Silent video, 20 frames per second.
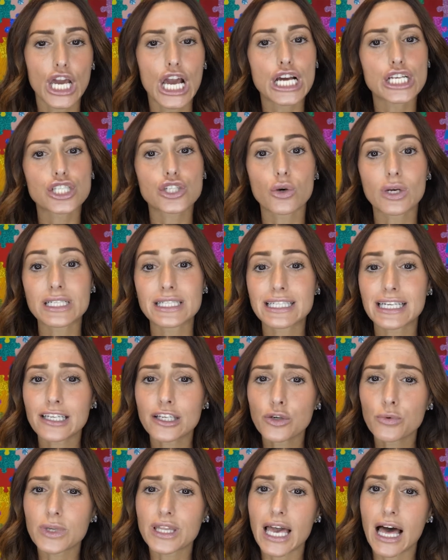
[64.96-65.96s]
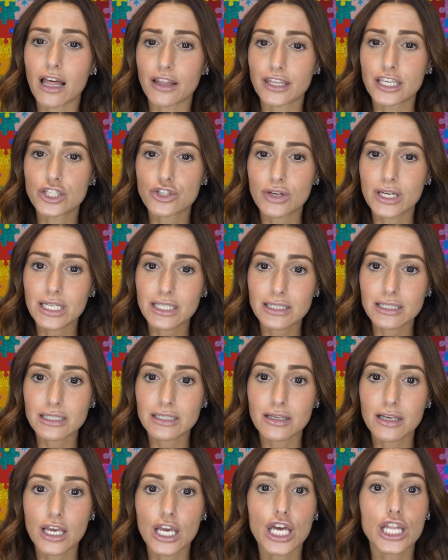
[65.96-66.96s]
So continue with healthy
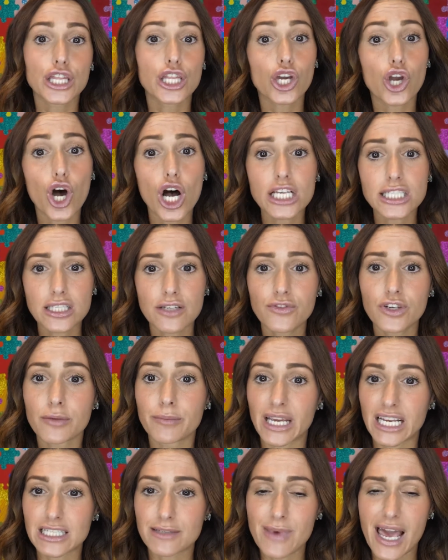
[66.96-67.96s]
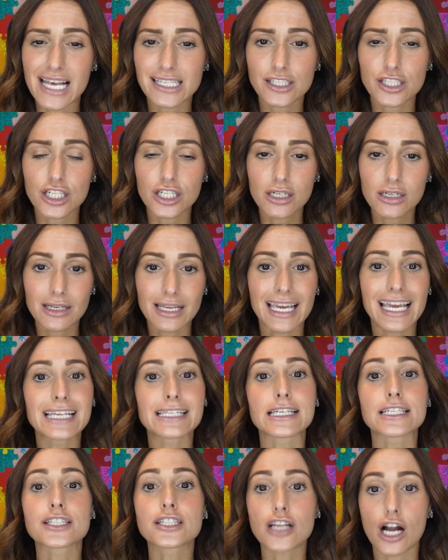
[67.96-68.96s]
treats. The cost of your mixmaster
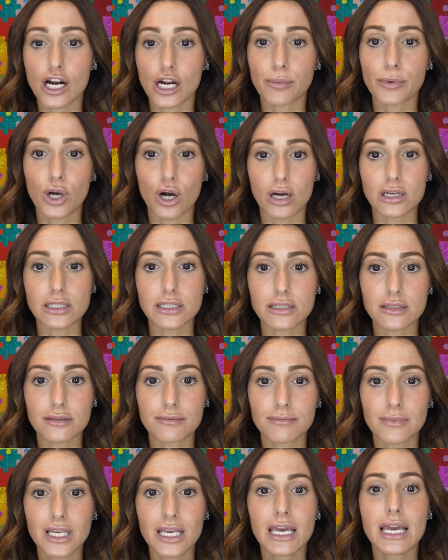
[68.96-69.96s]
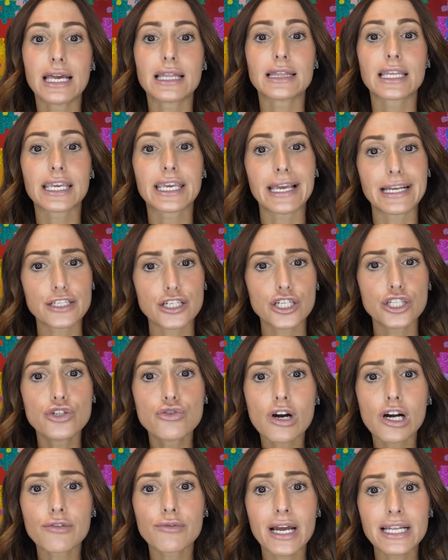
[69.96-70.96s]
is a startup cost. The kitchen
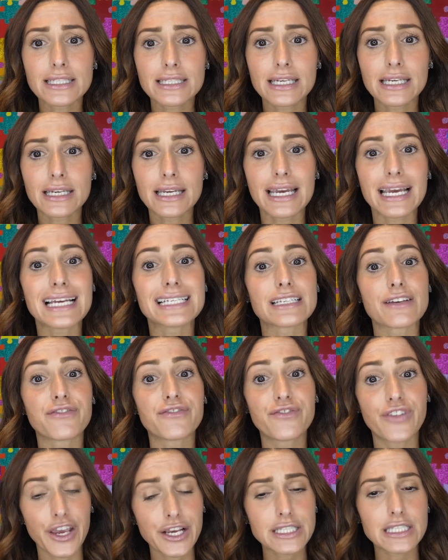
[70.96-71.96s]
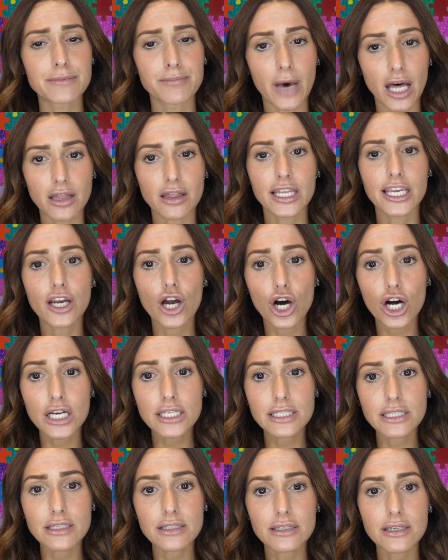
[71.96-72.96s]
you are renting is a fixed monthly
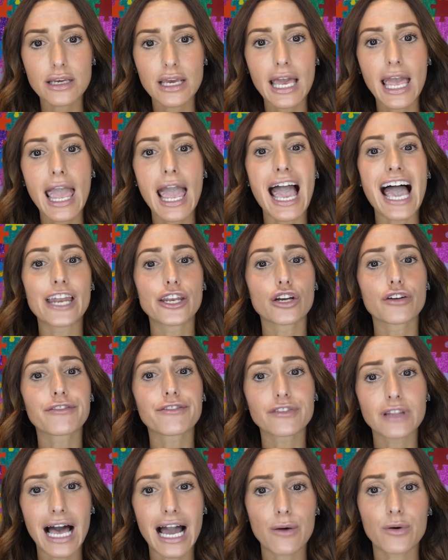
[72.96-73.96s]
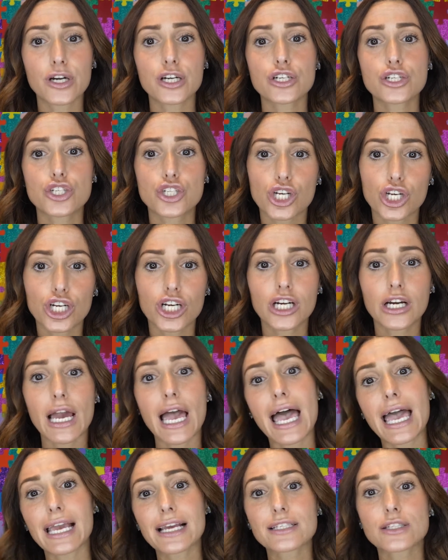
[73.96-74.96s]
cost, and your flour, sugar,
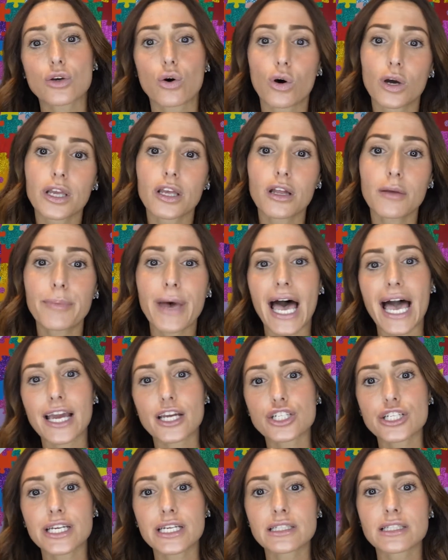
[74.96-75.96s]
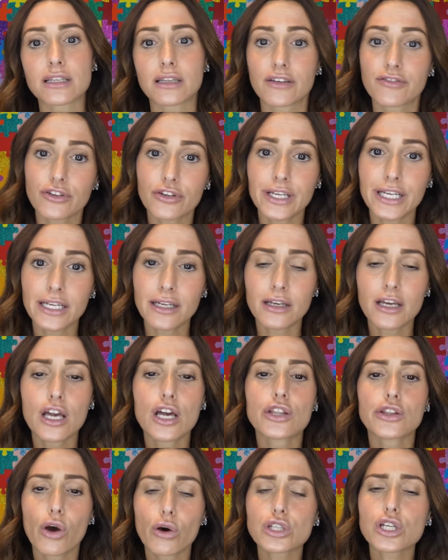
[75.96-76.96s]
eggs, oil, packaging, delivery,
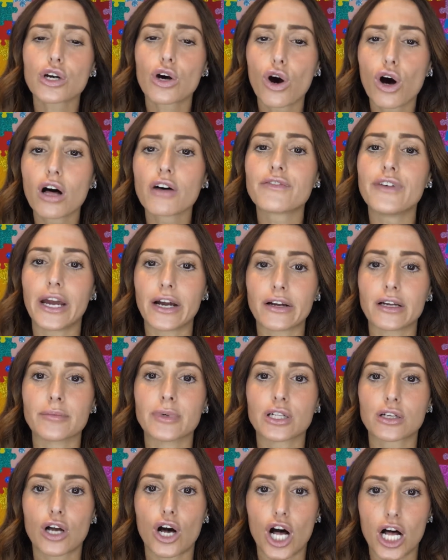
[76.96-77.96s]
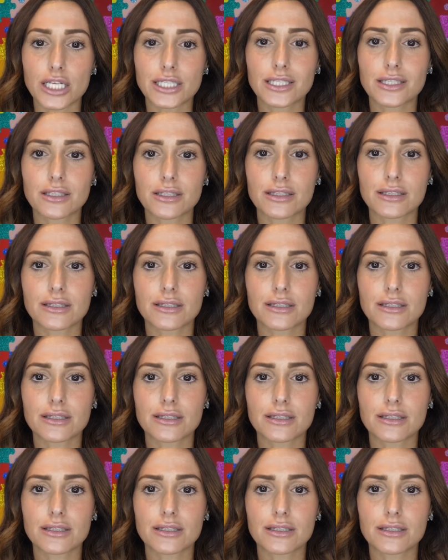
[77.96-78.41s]
those are all variable costs.